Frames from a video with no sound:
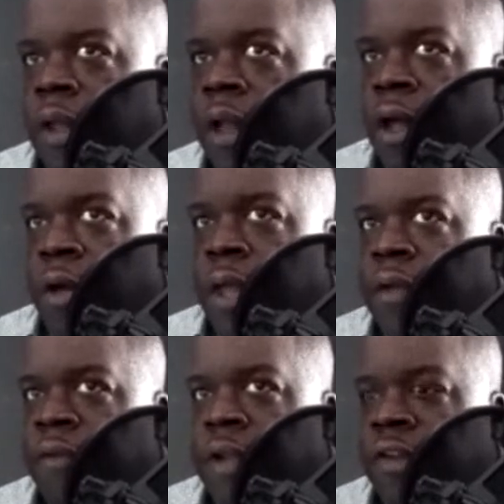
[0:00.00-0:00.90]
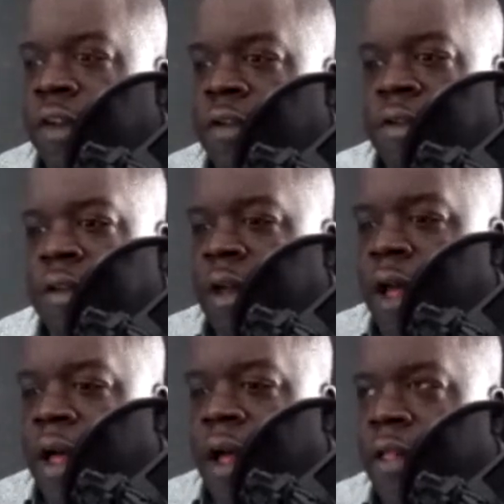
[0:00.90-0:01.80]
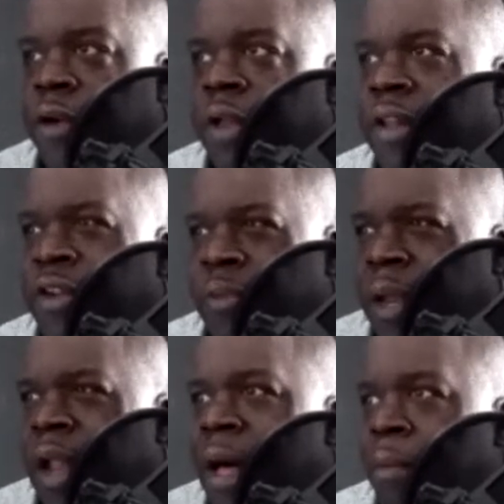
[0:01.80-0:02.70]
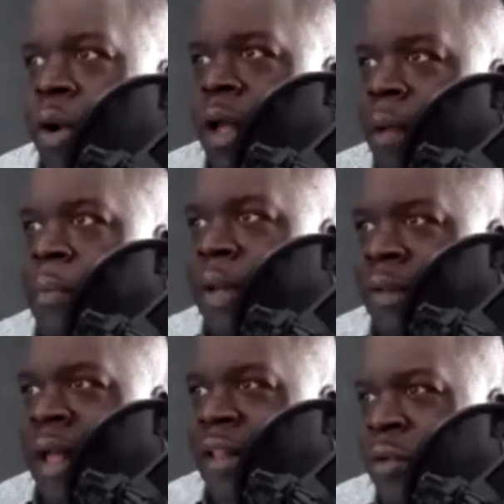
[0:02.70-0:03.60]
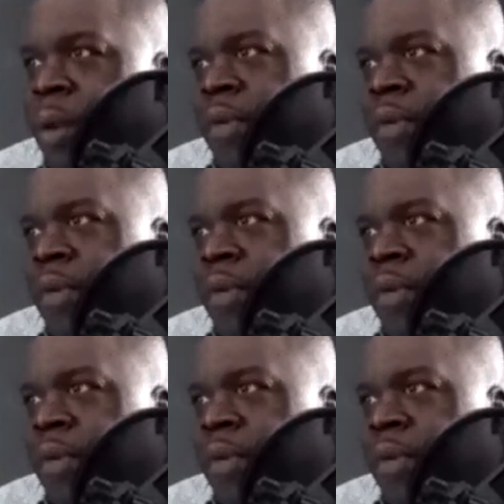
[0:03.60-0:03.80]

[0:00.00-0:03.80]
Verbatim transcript: you know, even just uh, other. There used to be a lot more companies out there. You